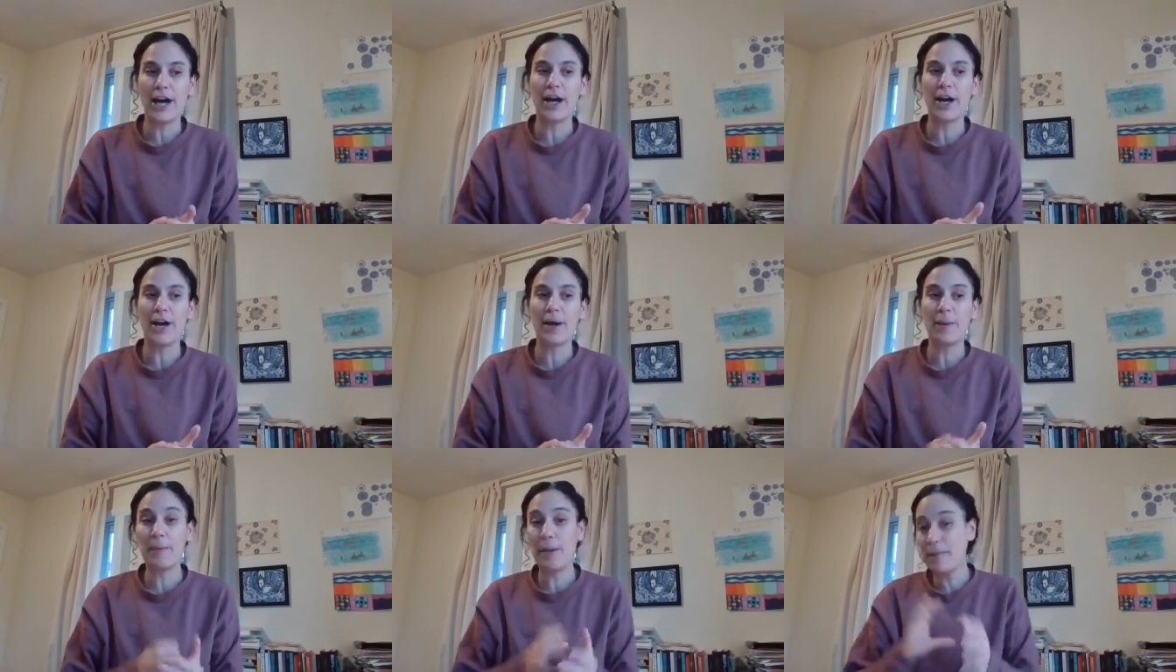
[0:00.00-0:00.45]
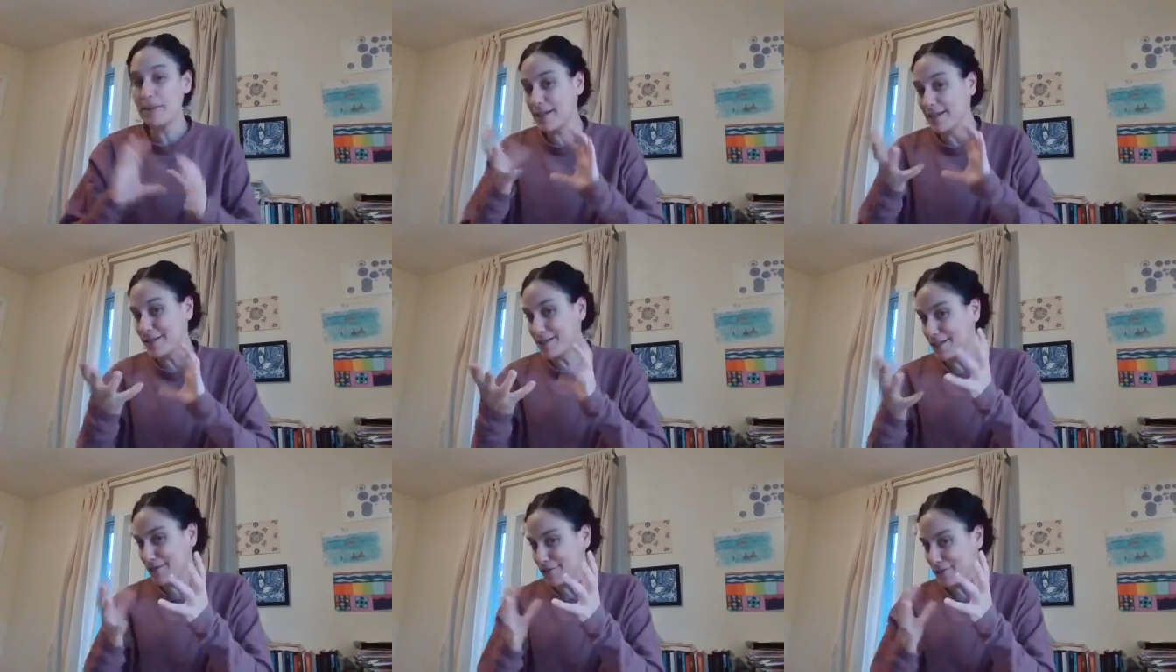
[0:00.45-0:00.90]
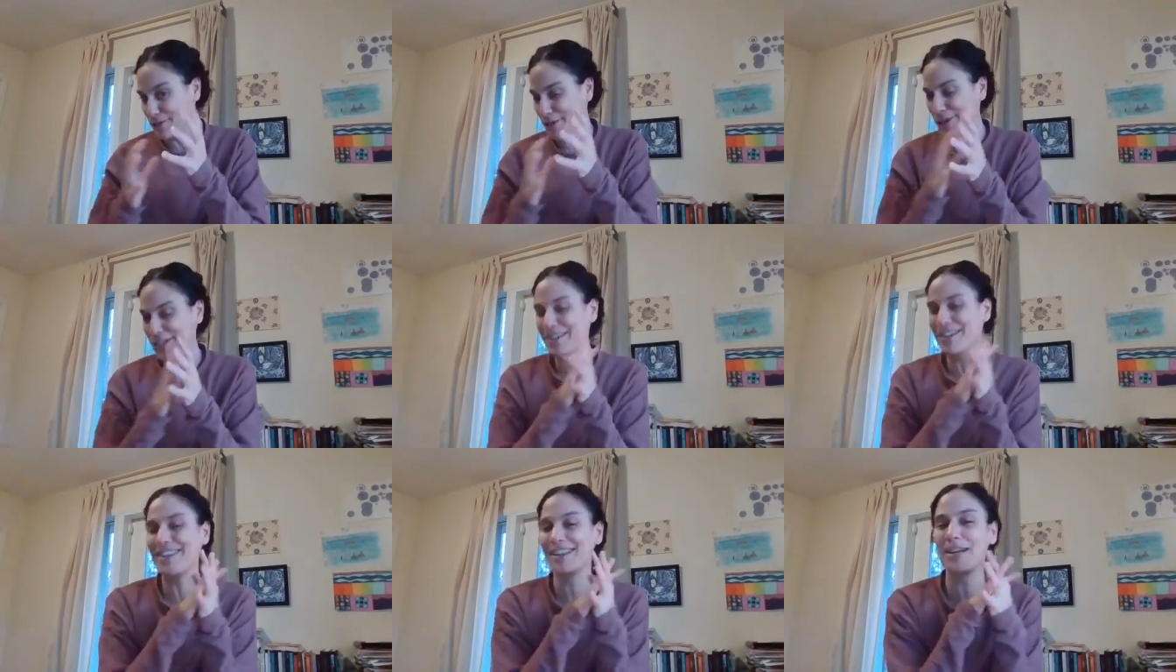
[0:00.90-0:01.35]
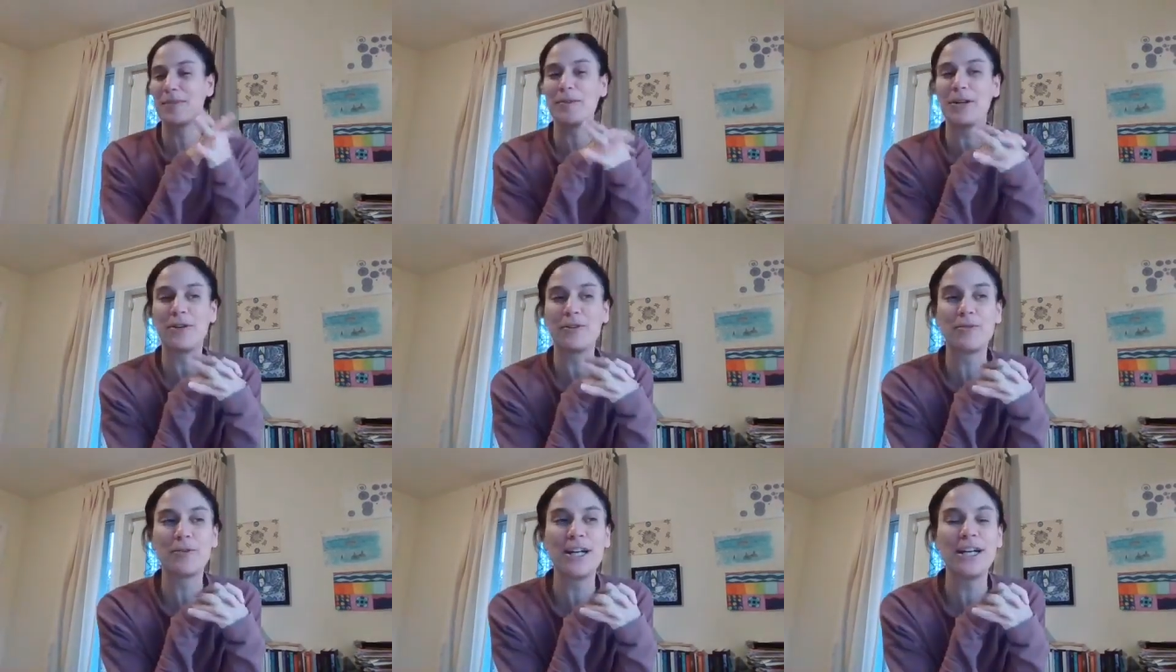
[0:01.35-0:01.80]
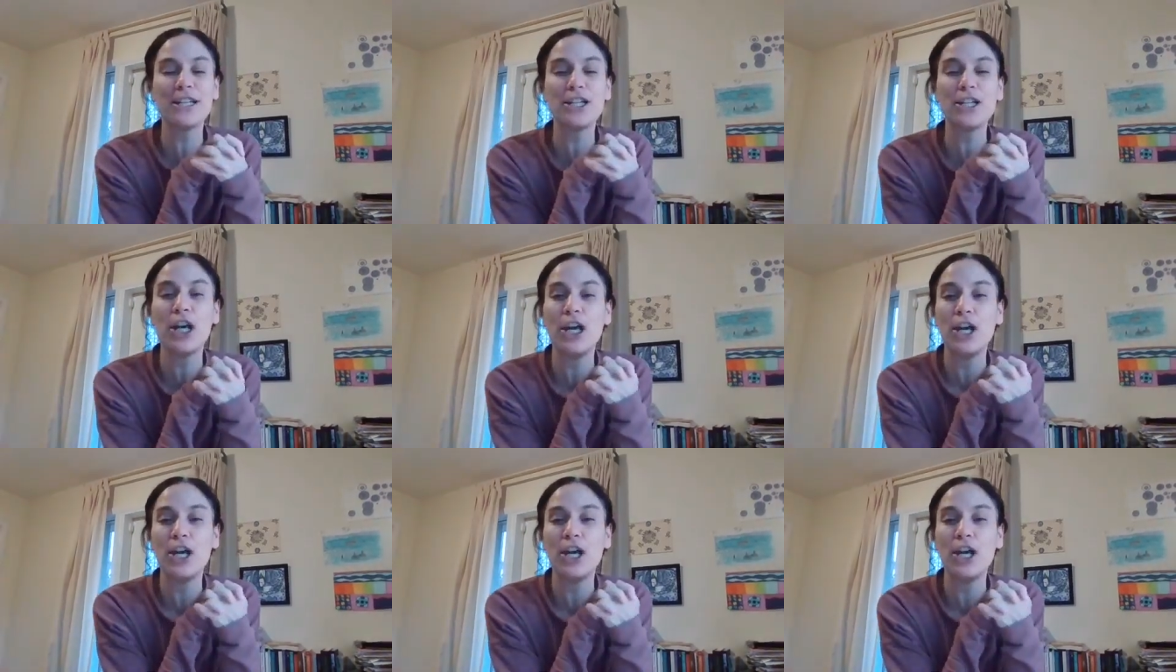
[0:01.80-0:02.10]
maybe that's a different way to think about it, right?